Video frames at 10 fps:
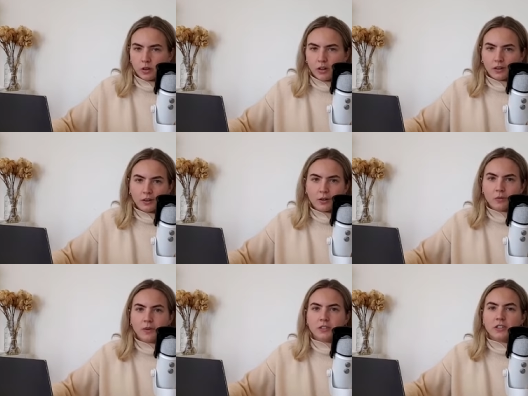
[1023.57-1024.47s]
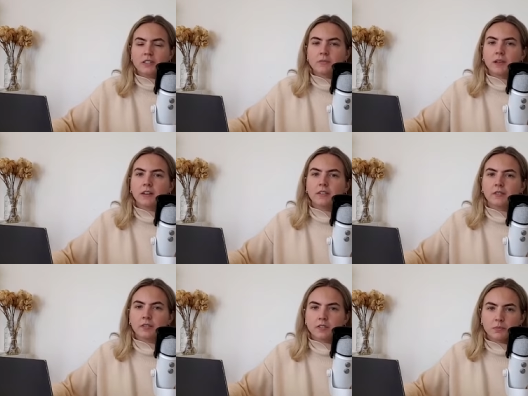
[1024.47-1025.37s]
collar, which is made
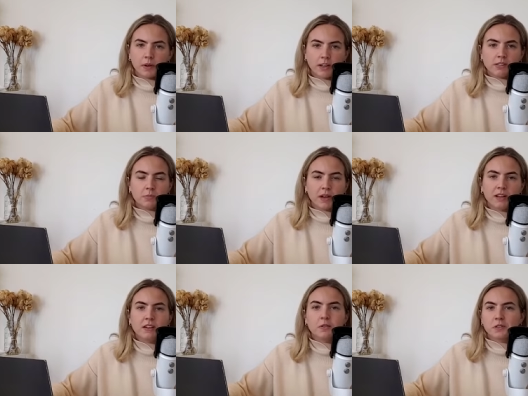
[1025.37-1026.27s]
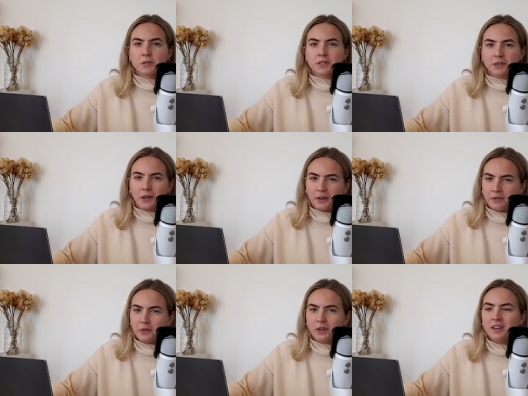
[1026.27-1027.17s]
of some bias binding, which was a lot
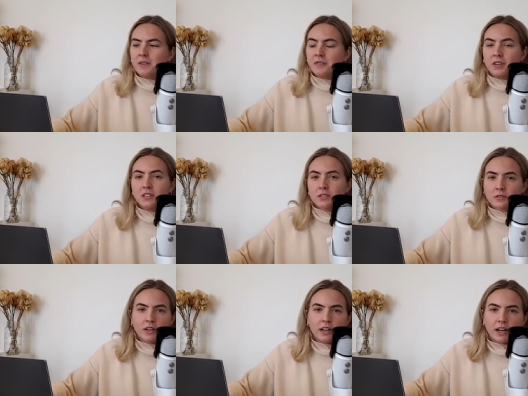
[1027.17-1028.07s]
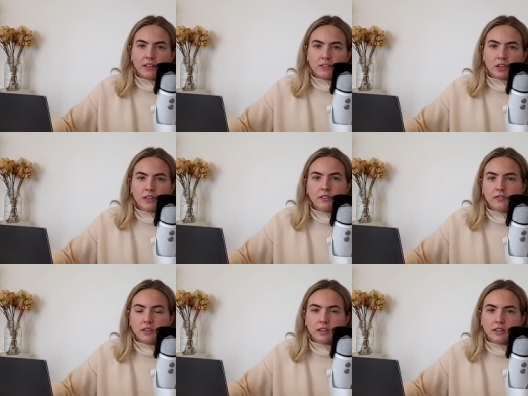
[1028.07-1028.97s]
of work. The fit is great. I tried the
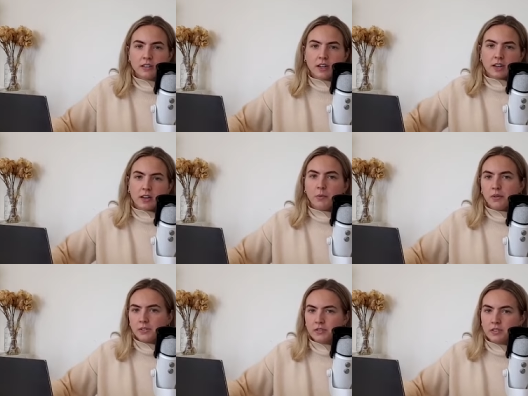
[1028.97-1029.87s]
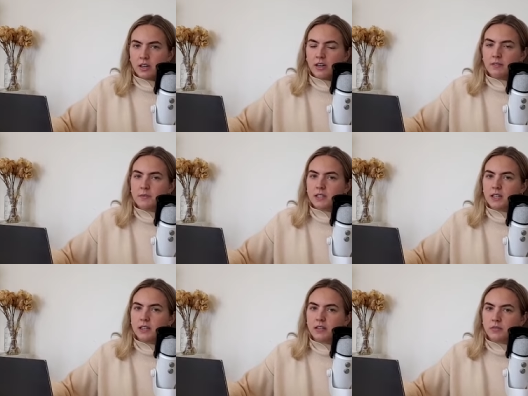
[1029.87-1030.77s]
fit a couple different times
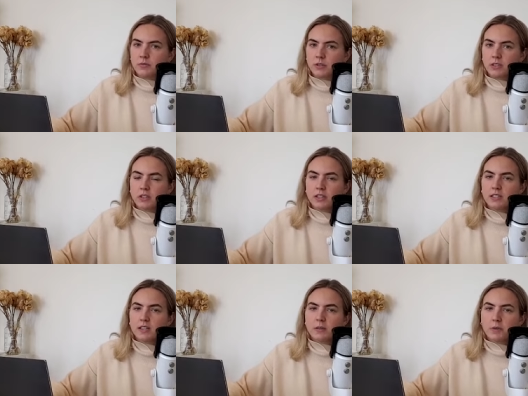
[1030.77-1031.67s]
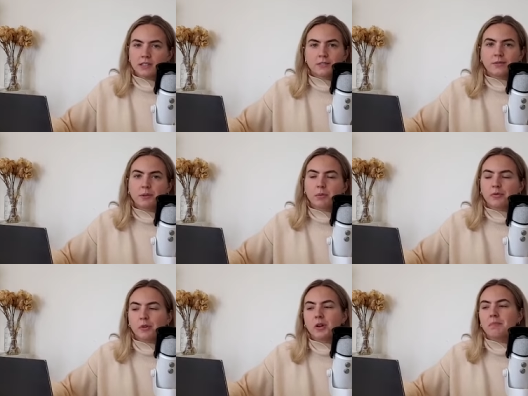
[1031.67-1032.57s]
and really tried to get the best fit
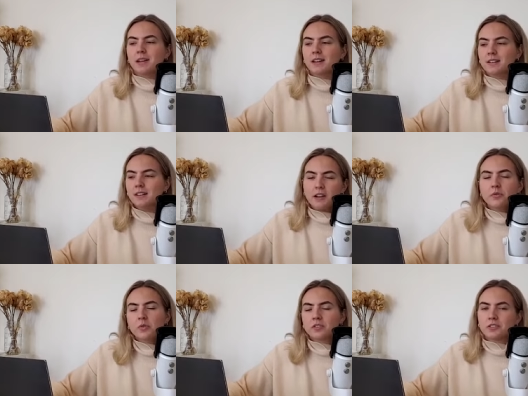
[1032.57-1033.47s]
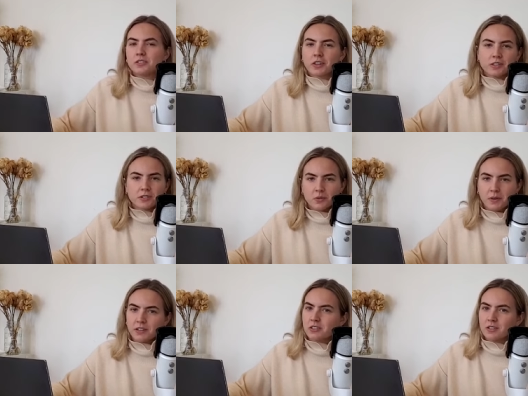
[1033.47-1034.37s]
before I made it. I have worn this dress so
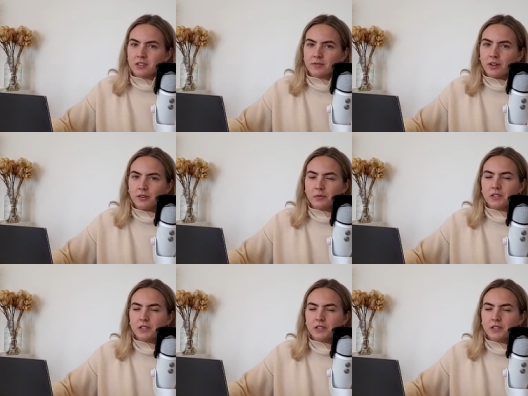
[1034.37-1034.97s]
much this fall and